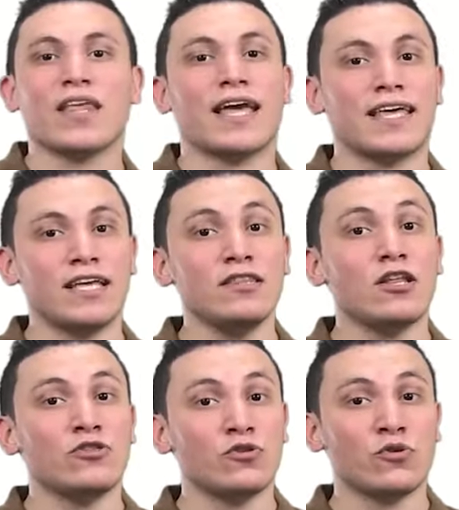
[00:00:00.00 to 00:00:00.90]
Again,
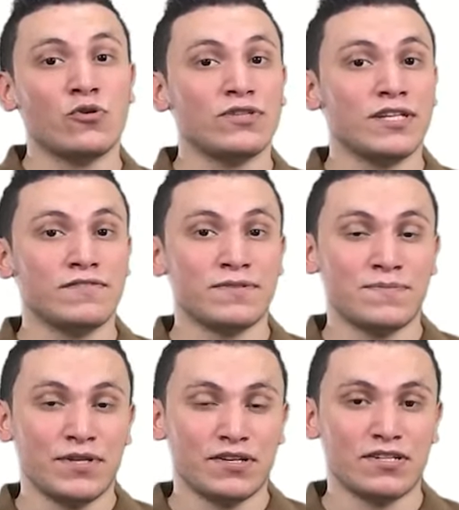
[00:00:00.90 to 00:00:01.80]
not all native
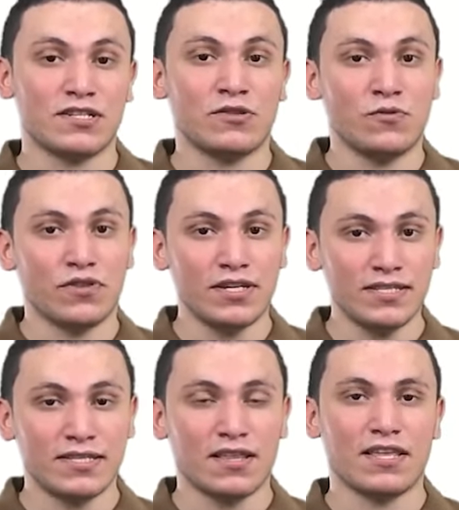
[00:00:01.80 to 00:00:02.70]
speakers do
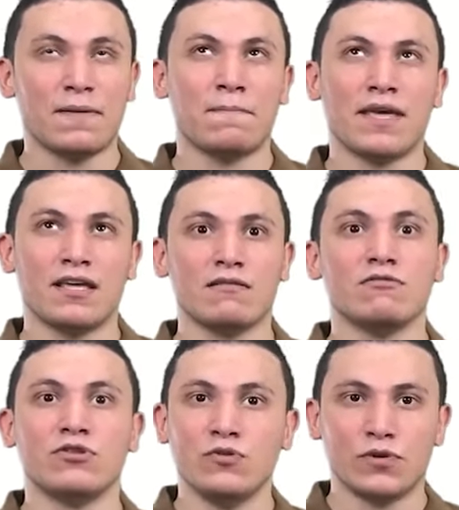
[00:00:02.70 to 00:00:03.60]
this. They may
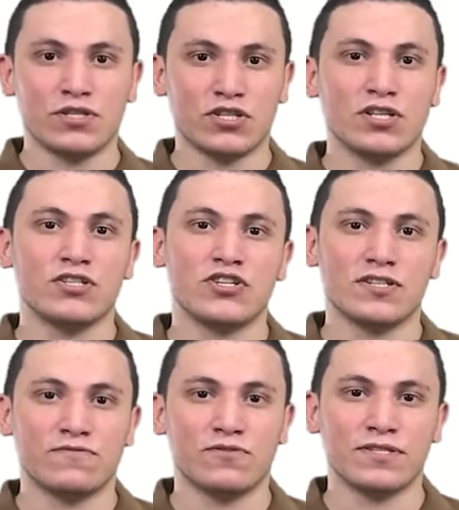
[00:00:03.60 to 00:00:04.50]
do it
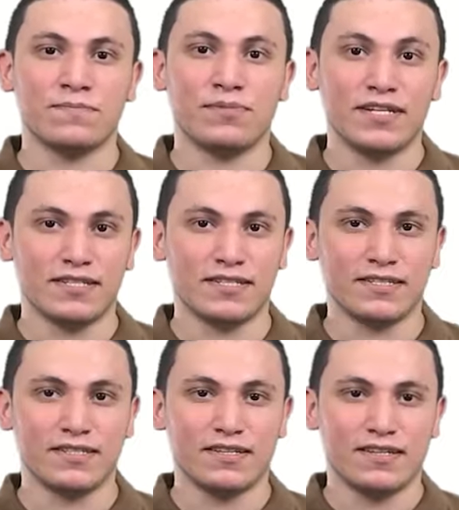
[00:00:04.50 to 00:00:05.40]
just for
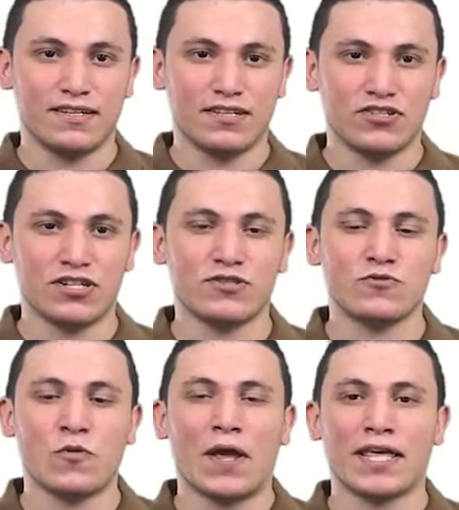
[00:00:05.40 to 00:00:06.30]
simplicity, just
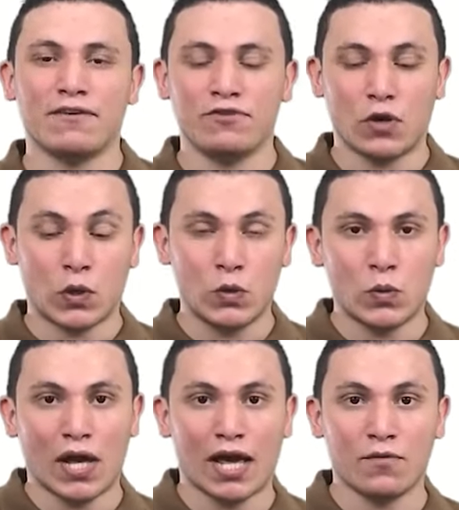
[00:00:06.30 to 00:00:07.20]
to give you a
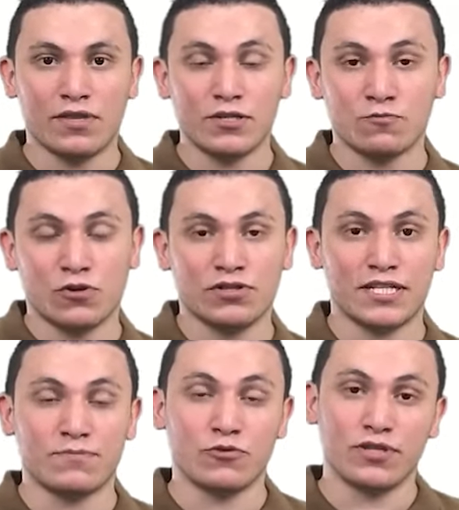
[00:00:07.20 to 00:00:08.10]
clue how this word
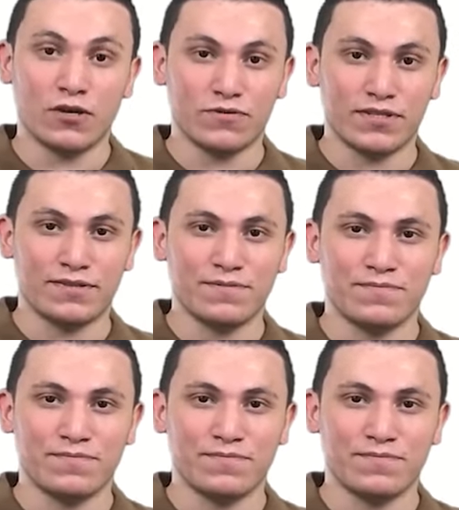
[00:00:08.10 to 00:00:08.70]
is pronounced.